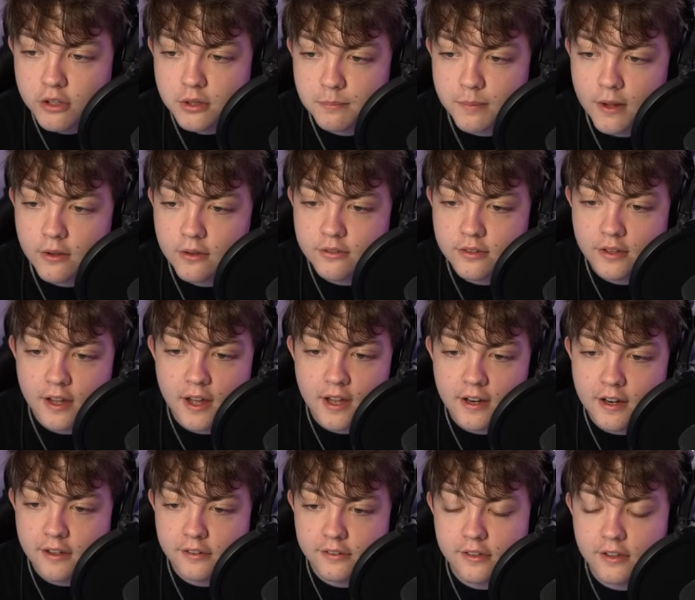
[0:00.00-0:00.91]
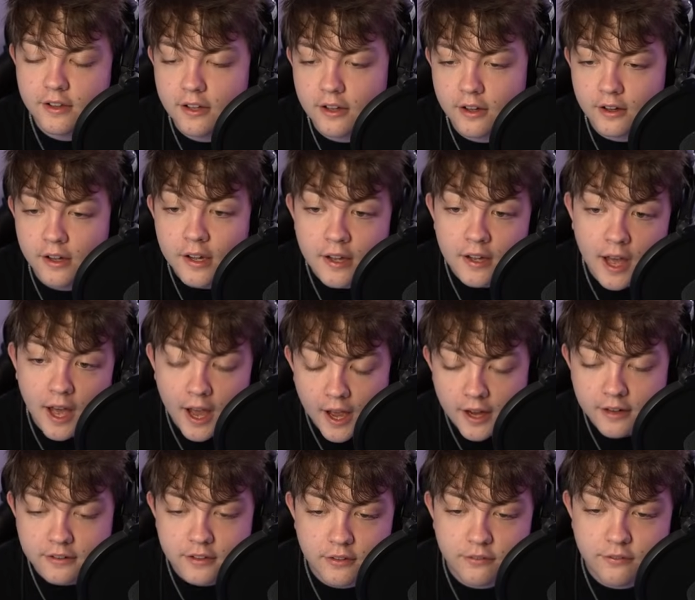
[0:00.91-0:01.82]
about it unless they are
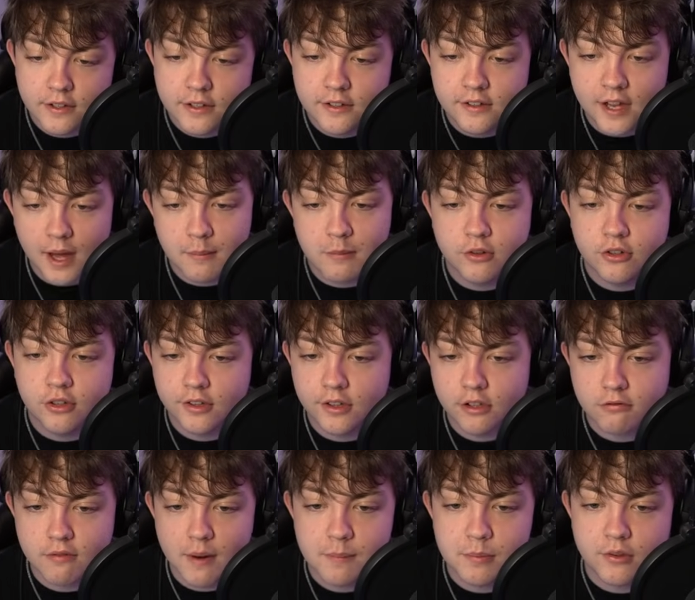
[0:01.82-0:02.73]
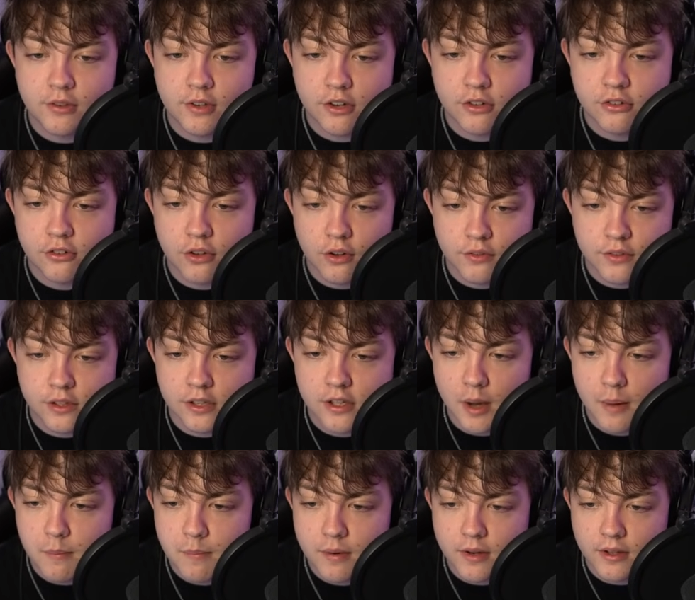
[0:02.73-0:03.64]
actively damaging the reputation of the
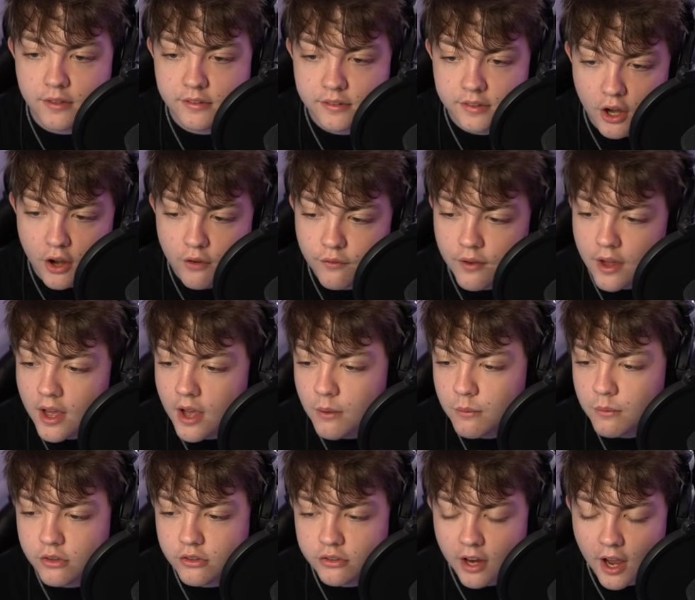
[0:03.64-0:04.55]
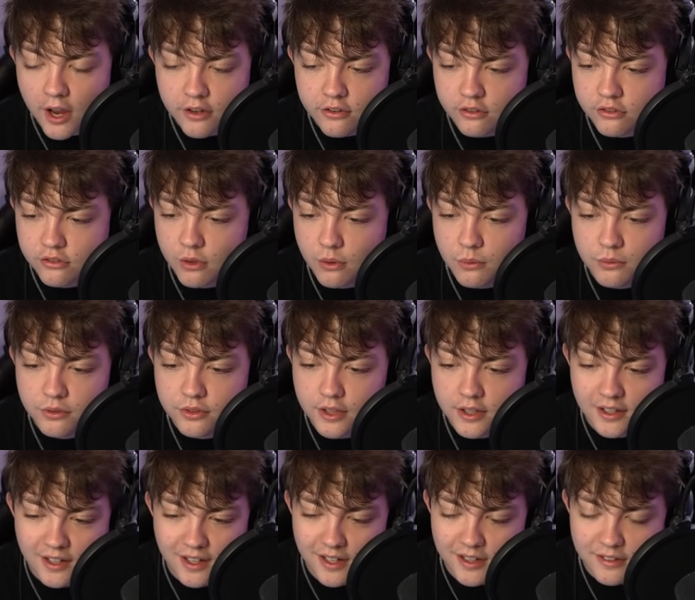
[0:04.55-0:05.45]
company itself, which I just don't
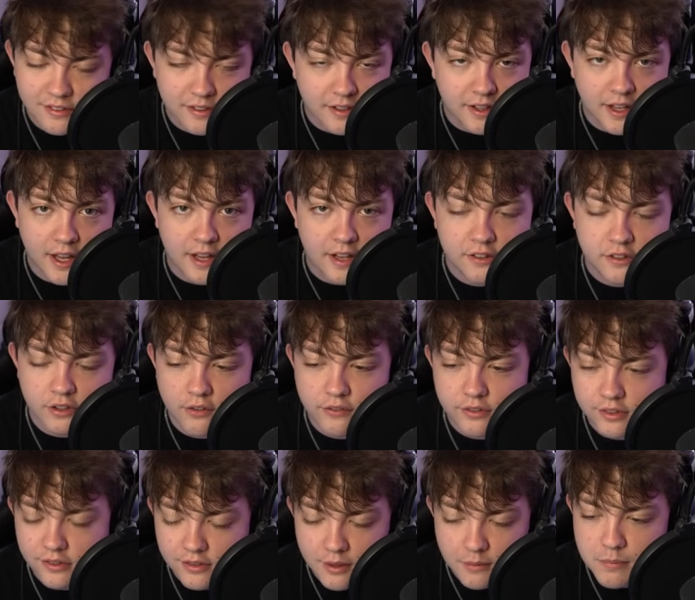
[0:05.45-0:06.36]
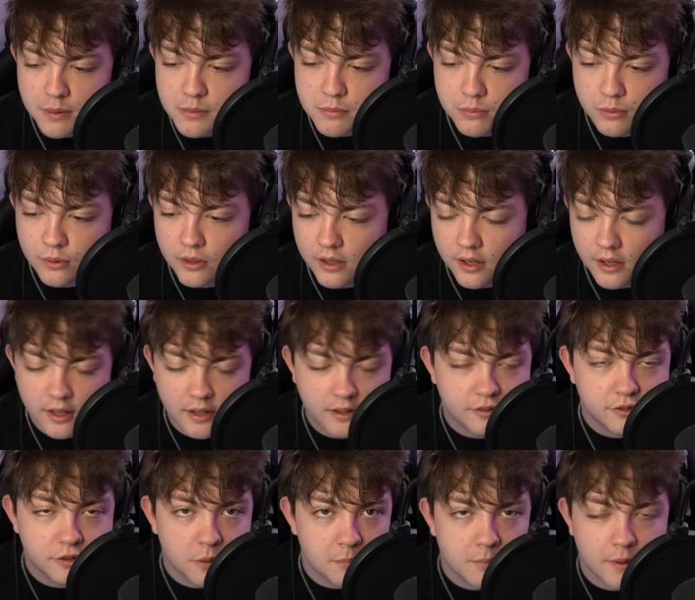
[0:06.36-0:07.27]
think is the case. Obviously, some people have
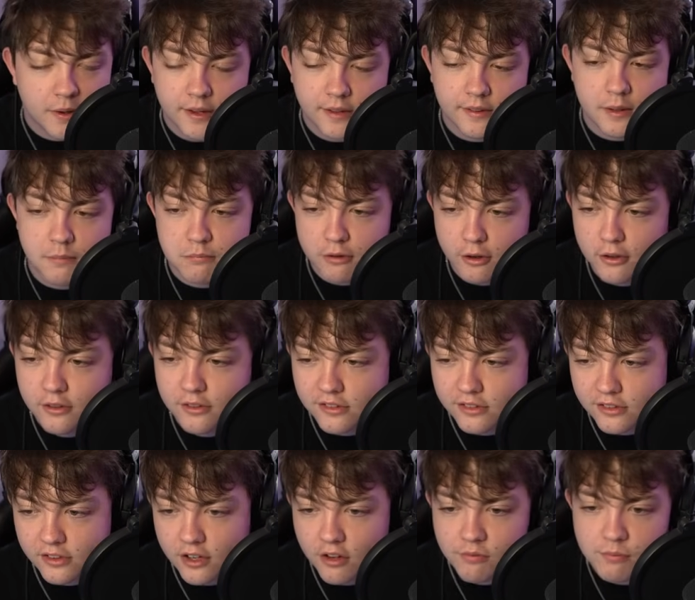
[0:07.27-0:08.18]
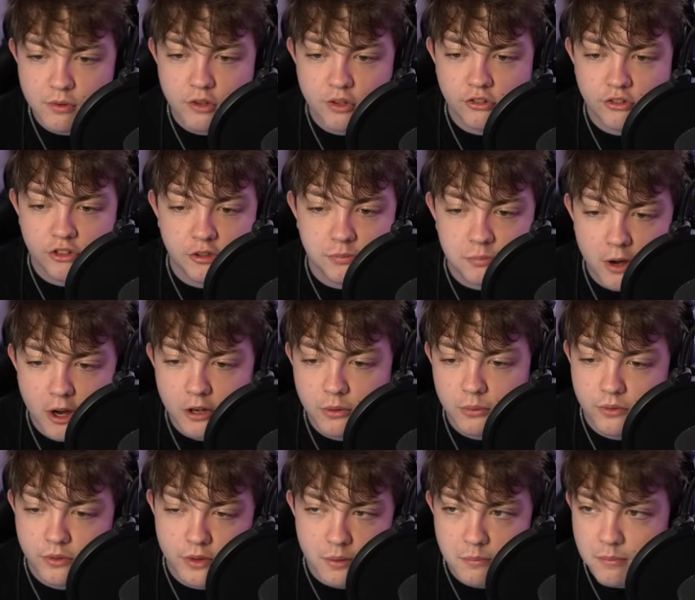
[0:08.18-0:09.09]
stopped buying their products and stuff because she's partnered
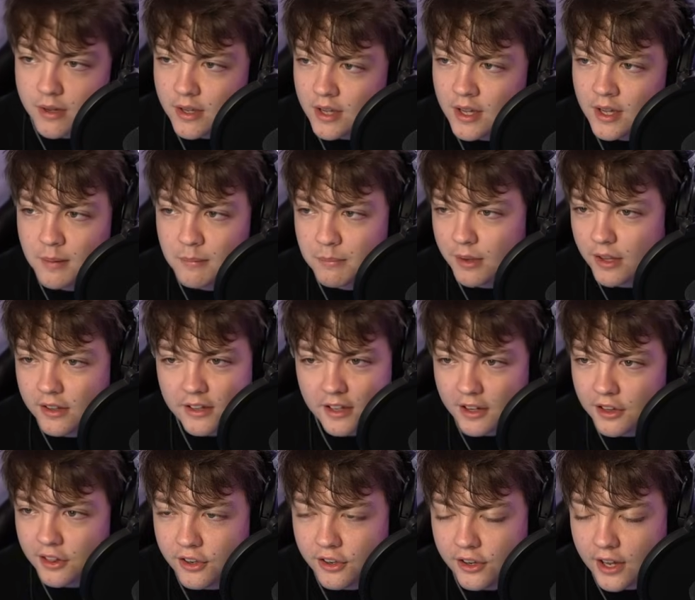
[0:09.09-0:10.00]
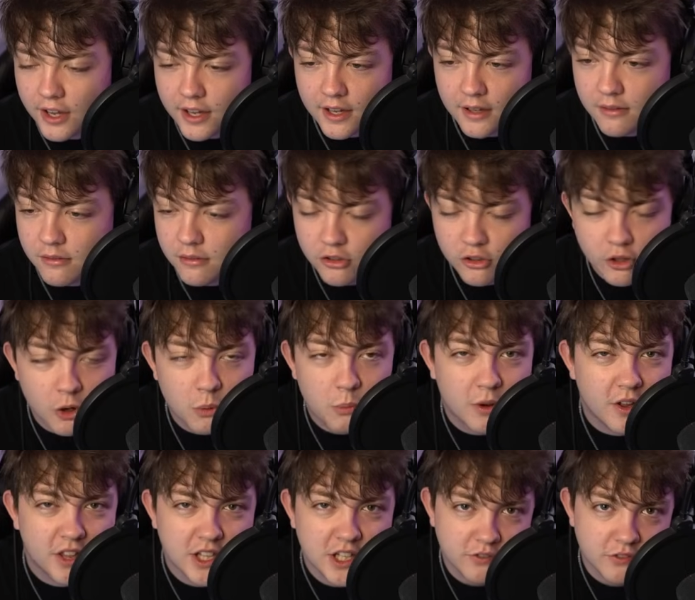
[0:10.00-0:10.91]
with them, but at the end of the day, you know,
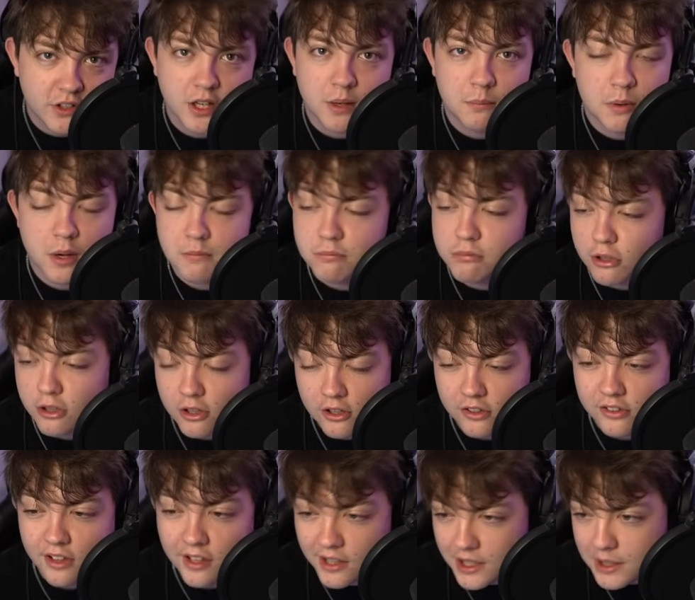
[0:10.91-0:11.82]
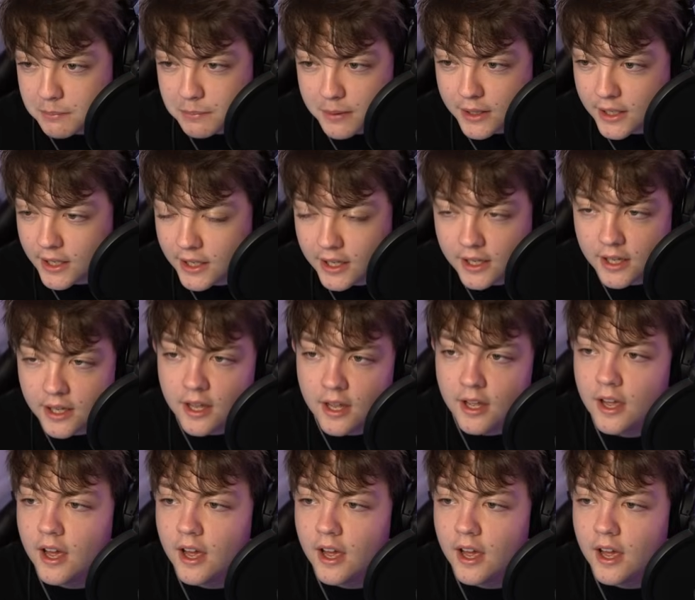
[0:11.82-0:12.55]
were they even going to buy products in the beginning?